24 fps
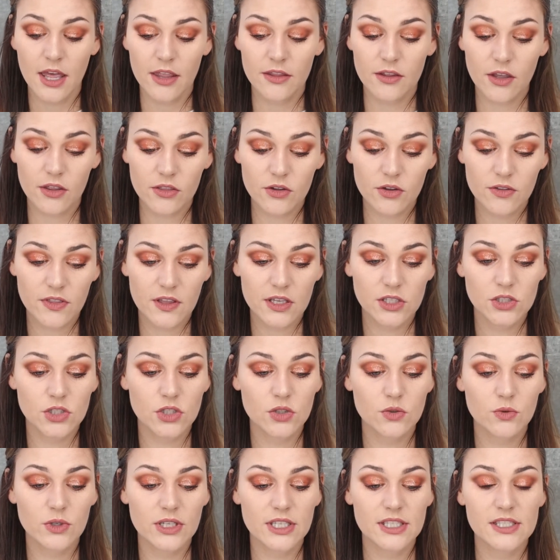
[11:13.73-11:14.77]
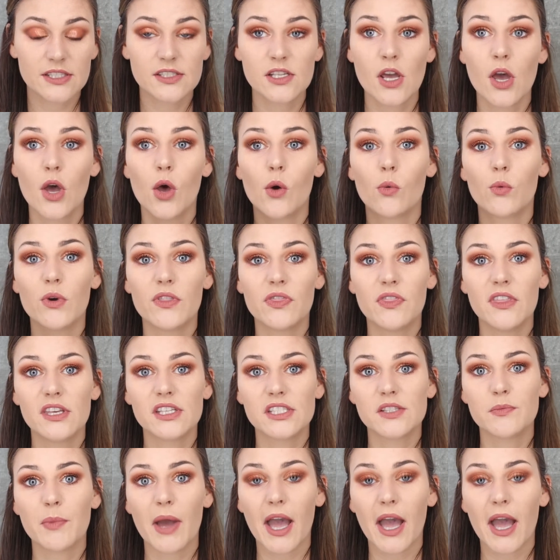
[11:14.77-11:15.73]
The other thing too is with this